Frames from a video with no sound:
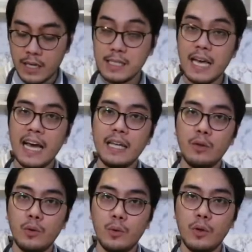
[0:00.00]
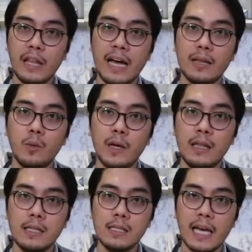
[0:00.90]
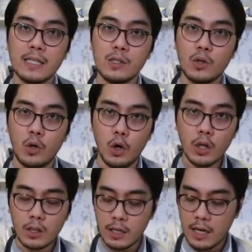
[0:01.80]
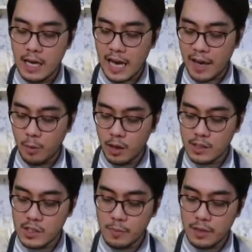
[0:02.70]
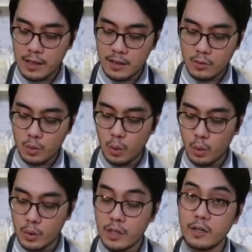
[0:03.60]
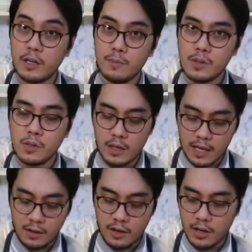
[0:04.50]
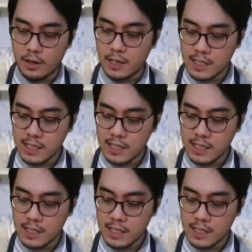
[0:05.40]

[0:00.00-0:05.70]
Kasi I know that when this gets cooked, I want something to hold the ribs together.